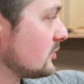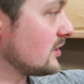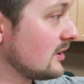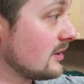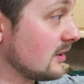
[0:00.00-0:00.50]

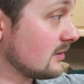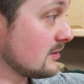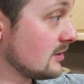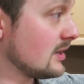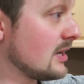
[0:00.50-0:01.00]
put it in
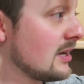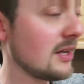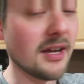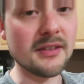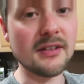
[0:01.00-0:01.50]
there,
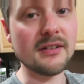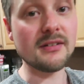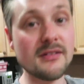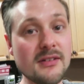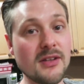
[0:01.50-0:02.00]
and
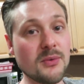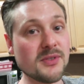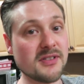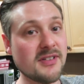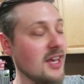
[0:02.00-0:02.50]
then there
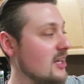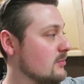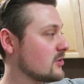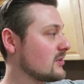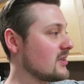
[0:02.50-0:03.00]
was a
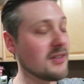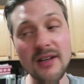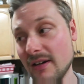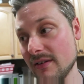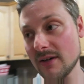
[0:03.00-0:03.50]
table in
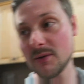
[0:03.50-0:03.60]
there